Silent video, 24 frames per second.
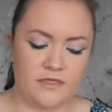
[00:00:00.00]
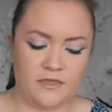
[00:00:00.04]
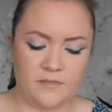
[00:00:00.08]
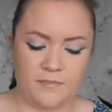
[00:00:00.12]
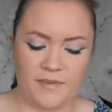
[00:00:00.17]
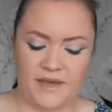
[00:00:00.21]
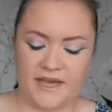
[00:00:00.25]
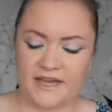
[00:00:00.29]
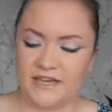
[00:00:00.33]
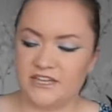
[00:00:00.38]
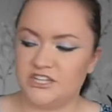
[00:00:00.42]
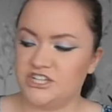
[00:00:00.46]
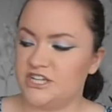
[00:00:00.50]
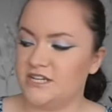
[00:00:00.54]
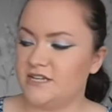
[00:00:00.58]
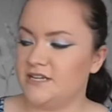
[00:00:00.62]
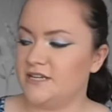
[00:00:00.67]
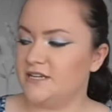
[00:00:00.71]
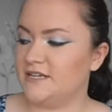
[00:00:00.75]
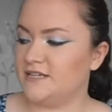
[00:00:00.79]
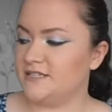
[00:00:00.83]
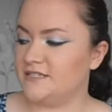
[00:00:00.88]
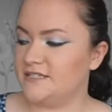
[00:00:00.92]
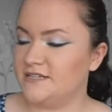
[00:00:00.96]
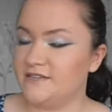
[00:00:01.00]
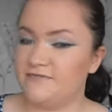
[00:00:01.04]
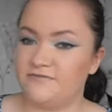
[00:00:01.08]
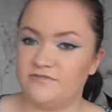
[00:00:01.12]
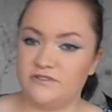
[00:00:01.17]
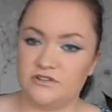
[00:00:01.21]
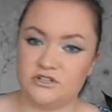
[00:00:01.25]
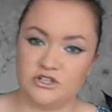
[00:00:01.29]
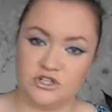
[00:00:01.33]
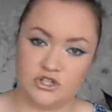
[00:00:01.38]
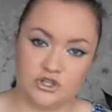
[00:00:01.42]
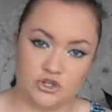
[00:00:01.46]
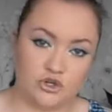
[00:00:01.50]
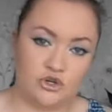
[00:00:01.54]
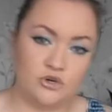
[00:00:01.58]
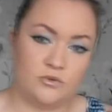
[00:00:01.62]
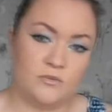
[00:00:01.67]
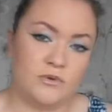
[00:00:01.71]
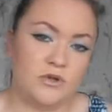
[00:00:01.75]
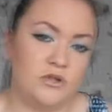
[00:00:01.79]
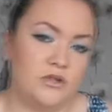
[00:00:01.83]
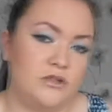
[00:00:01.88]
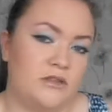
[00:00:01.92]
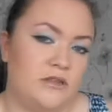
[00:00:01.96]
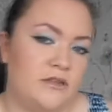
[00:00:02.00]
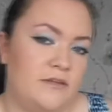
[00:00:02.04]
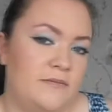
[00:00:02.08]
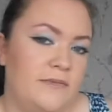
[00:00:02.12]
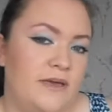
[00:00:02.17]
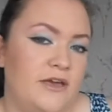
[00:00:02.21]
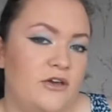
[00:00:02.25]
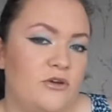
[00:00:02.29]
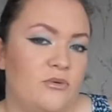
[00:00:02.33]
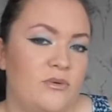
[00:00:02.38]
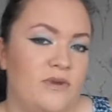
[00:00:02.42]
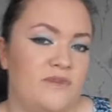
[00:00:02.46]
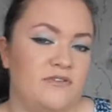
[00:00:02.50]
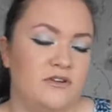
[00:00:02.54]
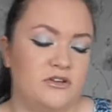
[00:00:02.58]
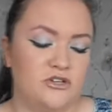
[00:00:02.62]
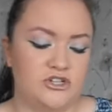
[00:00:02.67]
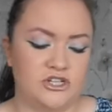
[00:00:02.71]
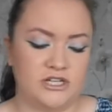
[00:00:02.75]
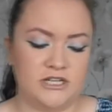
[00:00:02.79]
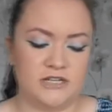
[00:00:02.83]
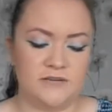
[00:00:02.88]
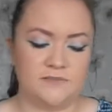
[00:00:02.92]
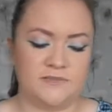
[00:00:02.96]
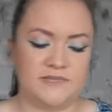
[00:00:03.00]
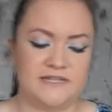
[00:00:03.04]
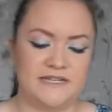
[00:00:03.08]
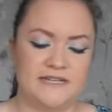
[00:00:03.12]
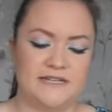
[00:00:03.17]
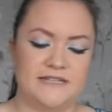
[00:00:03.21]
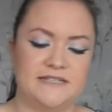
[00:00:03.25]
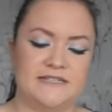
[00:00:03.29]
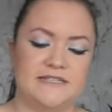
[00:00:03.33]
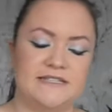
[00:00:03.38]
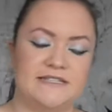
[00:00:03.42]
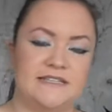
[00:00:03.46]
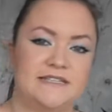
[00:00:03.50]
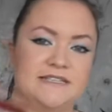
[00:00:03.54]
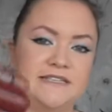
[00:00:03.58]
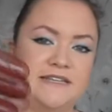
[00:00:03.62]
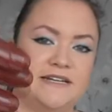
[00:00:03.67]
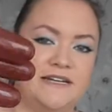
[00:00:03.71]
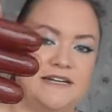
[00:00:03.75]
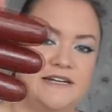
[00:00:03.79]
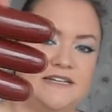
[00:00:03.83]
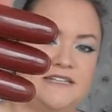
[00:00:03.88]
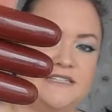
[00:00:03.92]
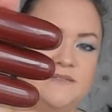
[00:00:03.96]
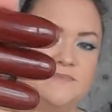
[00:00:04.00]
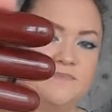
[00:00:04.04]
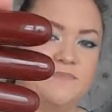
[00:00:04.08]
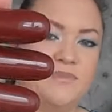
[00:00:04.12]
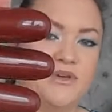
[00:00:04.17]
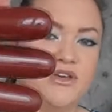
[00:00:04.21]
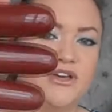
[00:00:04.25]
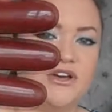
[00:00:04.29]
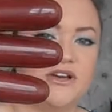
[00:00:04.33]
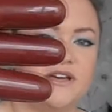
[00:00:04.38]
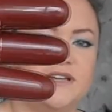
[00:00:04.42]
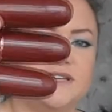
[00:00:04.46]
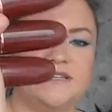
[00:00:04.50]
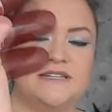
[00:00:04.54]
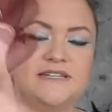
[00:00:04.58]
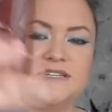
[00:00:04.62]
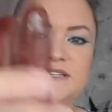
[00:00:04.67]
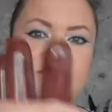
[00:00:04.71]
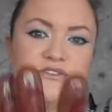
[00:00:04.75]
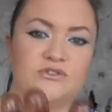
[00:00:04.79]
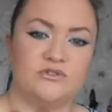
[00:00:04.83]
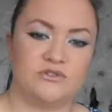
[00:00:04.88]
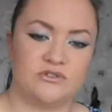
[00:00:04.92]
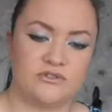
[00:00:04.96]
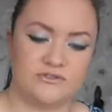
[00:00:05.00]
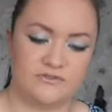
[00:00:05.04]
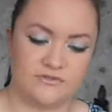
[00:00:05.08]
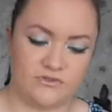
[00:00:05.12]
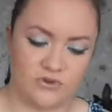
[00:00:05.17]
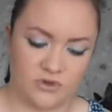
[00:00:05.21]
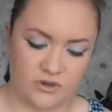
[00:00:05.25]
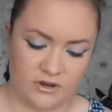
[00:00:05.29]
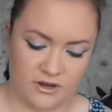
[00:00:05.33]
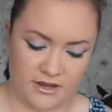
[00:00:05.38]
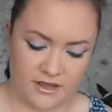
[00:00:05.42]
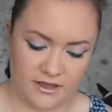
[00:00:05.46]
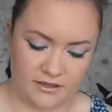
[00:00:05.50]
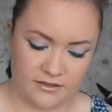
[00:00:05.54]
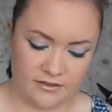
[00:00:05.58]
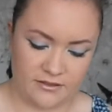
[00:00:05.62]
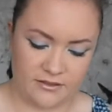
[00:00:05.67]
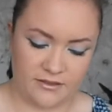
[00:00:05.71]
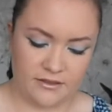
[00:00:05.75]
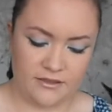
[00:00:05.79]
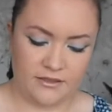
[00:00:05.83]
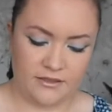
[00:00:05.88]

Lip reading: The packaging is different to the normal Makeup Revolution lipsticks, as it's a nice burgundy sort of colour.